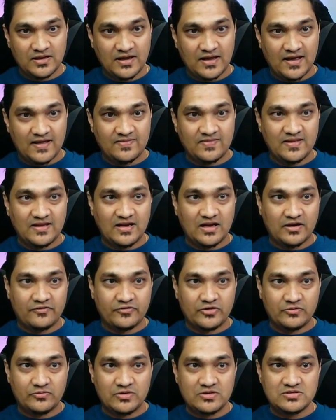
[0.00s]
and then
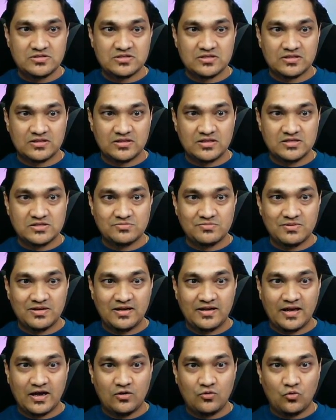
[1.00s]
afterwards this will
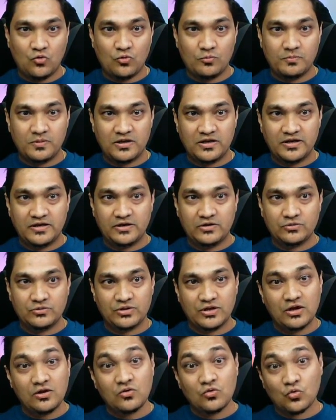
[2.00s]
now open into
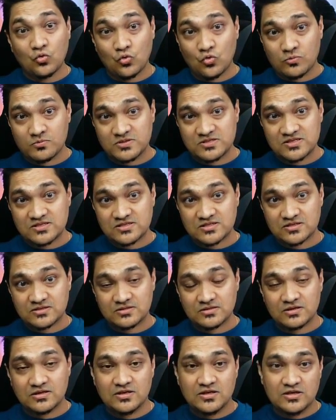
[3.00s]
your Home Assistant.
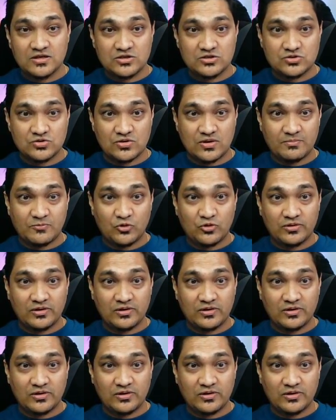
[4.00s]
So I'm going